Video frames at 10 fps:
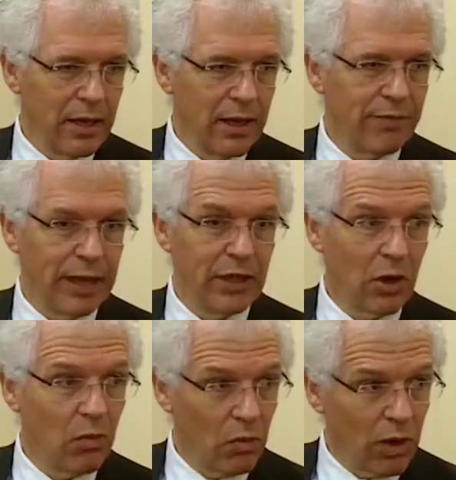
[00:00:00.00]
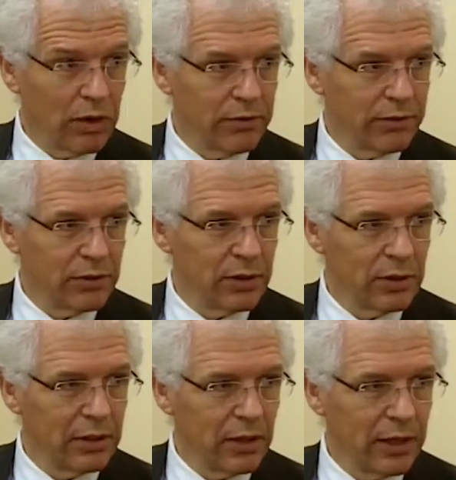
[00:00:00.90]
If they don't want a
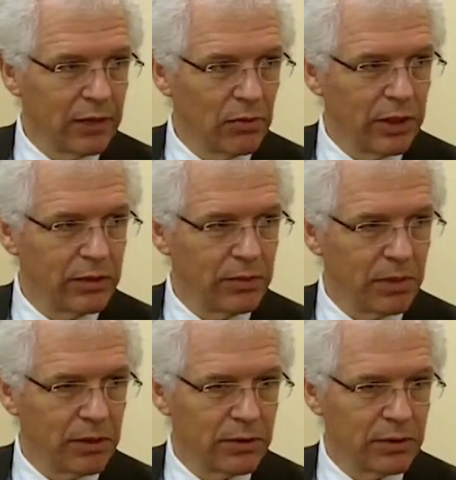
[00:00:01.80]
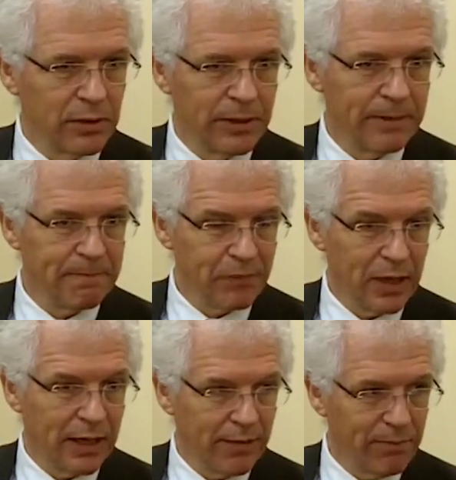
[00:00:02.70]
facility like a waste repository,
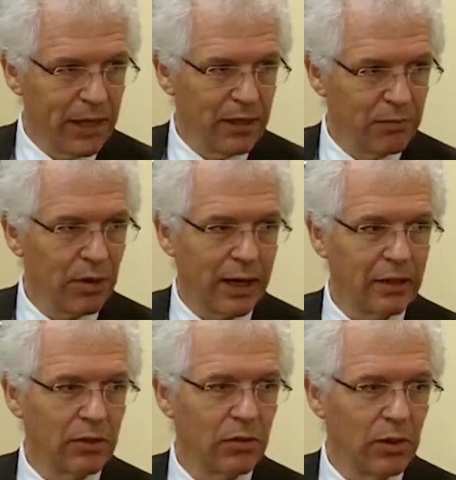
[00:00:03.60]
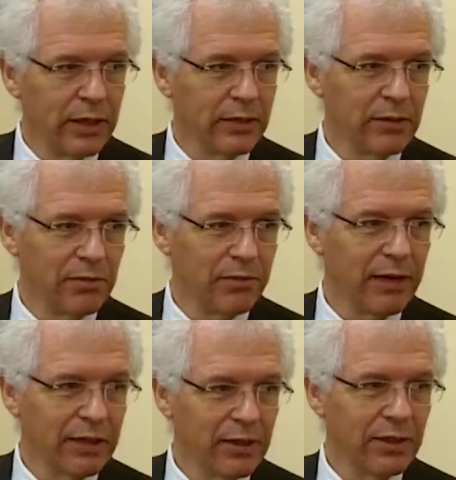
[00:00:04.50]
they have many practical ways to
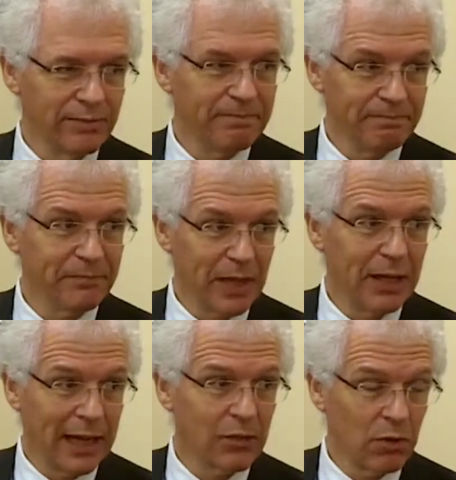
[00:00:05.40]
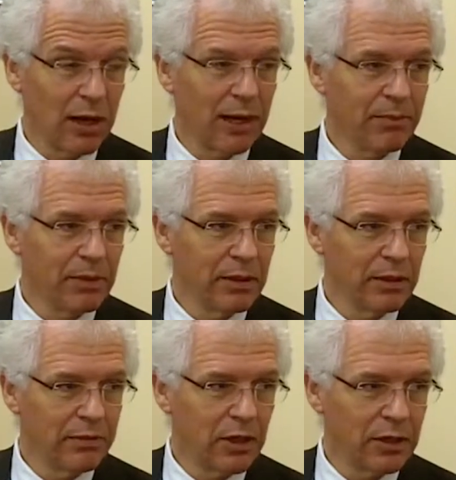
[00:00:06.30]
prevent it. And that's what happened in
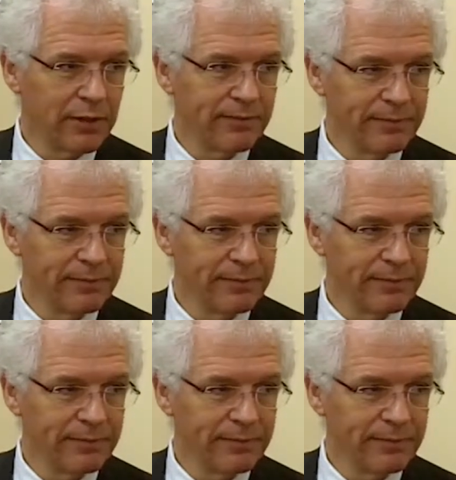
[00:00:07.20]
Nevada.